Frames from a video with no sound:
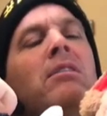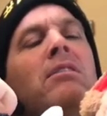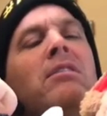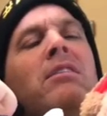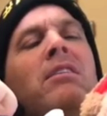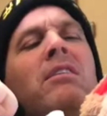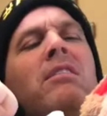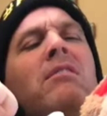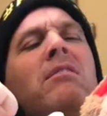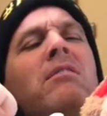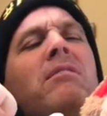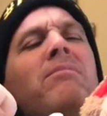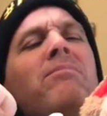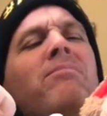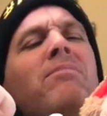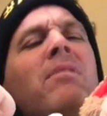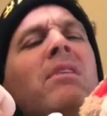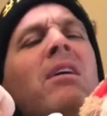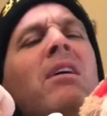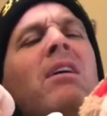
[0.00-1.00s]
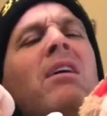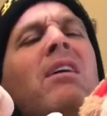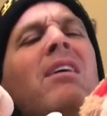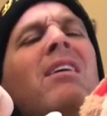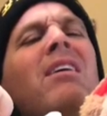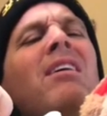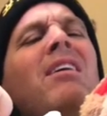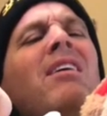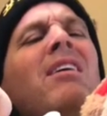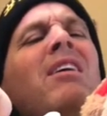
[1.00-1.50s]
Just
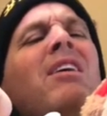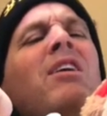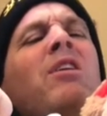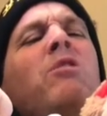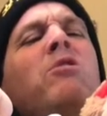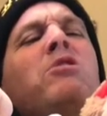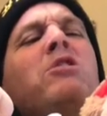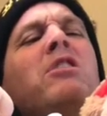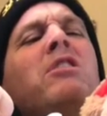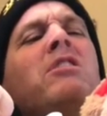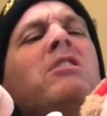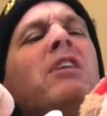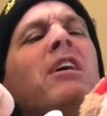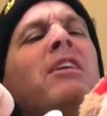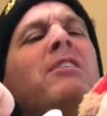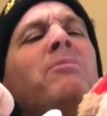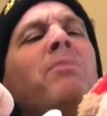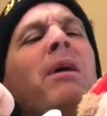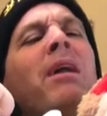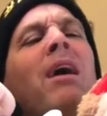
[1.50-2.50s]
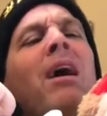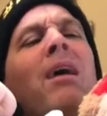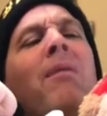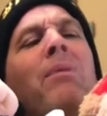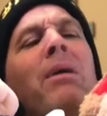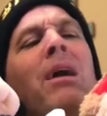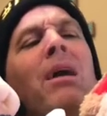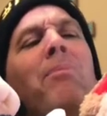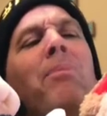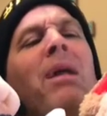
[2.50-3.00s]
use your judgment. I'll
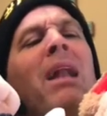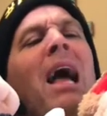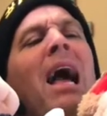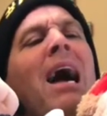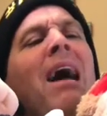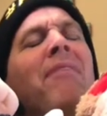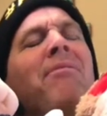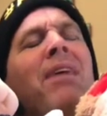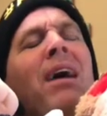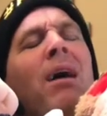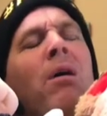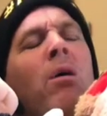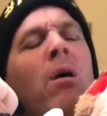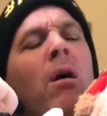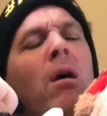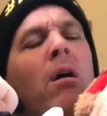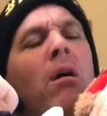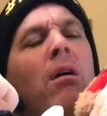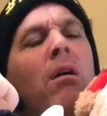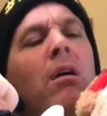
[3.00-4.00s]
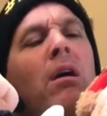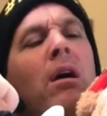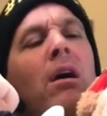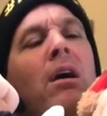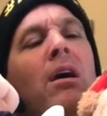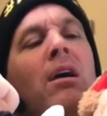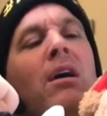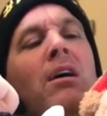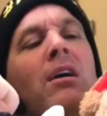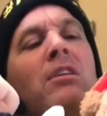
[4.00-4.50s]
be up in half hour.
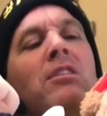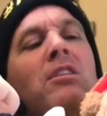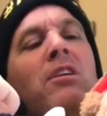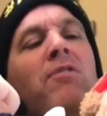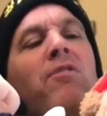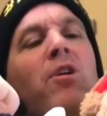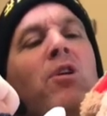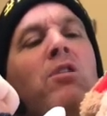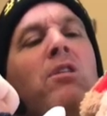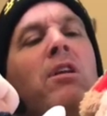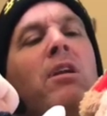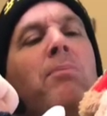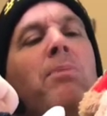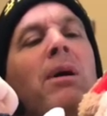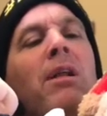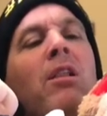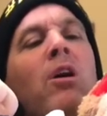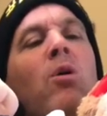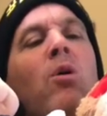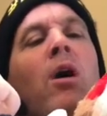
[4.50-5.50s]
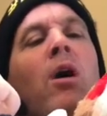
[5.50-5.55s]
She folded a pillow